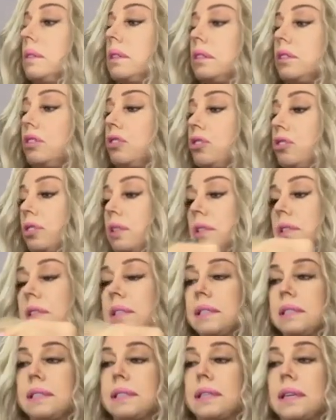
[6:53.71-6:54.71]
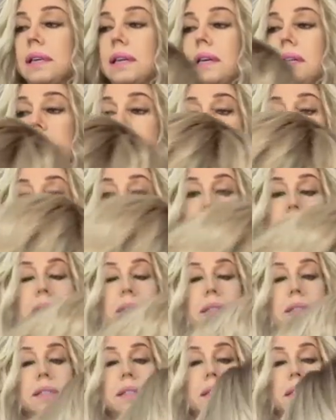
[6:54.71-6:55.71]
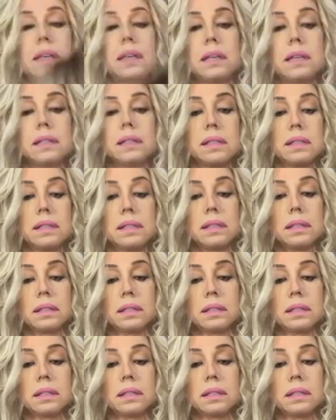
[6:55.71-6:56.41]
it's just, it's a hit. It's a hit.